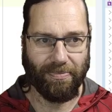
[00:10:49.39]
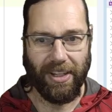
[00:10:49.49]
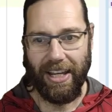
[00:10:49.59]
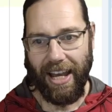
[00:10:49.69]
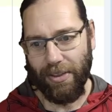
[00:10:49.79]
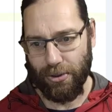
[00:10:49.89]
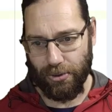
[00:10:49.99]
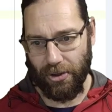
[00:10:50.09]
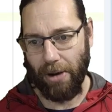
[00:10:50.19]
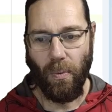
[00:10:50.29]
And this also
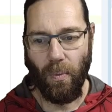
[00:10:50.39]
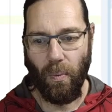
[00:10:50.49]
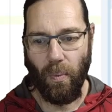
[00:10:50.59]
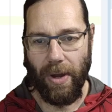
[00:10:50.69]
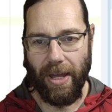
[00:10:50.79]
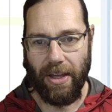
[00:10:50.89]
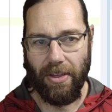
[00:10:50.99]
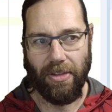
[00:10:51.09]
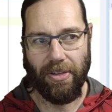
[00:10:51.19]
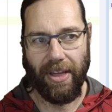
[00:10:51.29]
helps
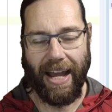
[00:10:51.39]
with